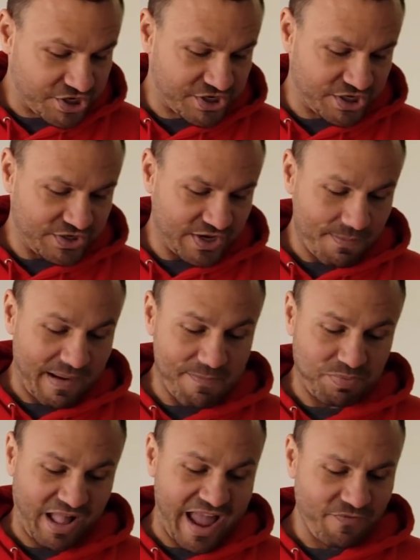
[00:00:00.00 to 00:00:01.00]
She said, My
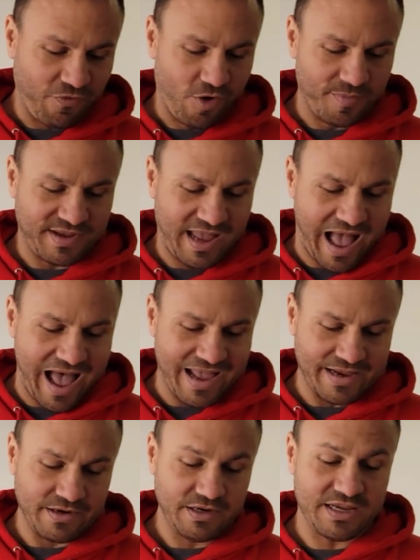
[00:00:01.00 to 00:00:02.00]
platform,
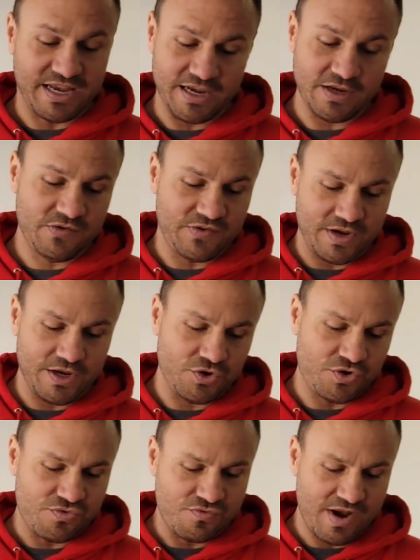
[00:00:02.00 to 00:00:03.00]
Kind Kids
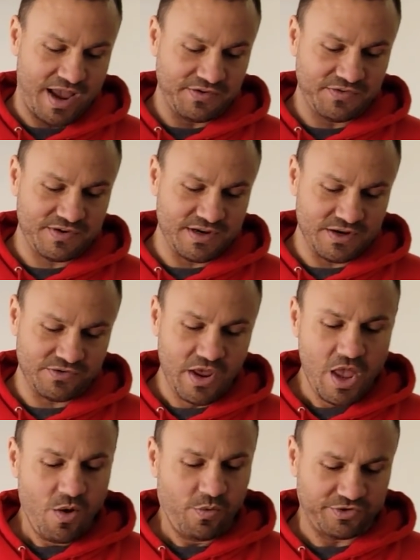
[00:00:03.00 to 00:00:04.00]
into Nice Deeds,
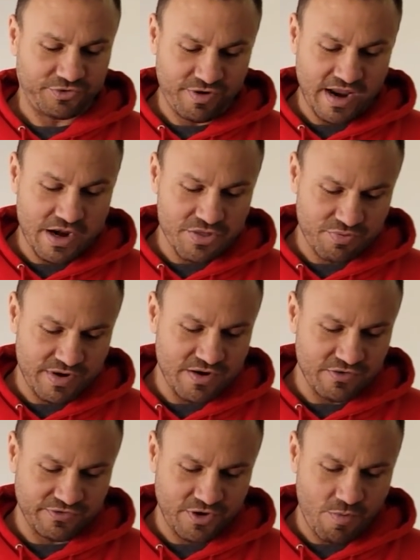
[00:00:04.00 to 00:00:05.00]
was created three
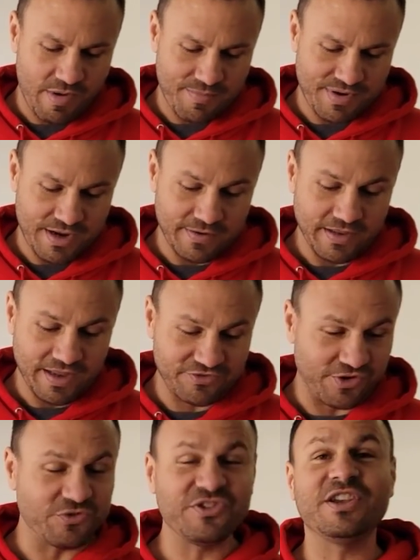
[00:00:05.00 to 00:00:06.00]
years ago by me.
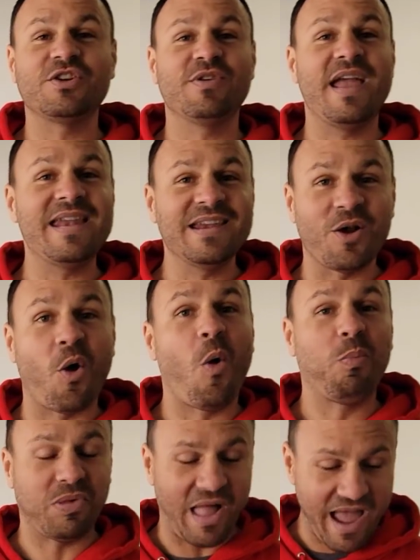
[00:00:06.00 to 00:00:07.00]
So she created a whole